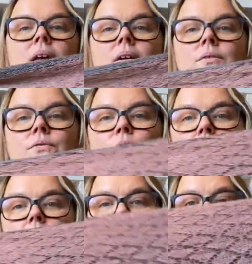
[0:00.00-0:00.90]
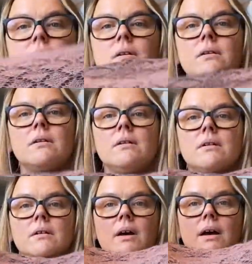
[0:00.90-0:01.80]
for
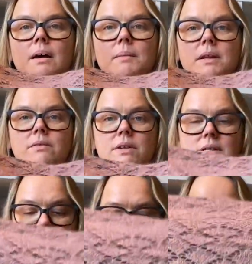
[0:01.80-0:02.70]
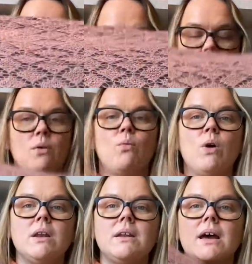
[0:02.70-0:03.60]
many reasons.
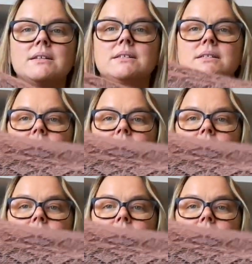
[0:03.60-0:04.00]
One, I just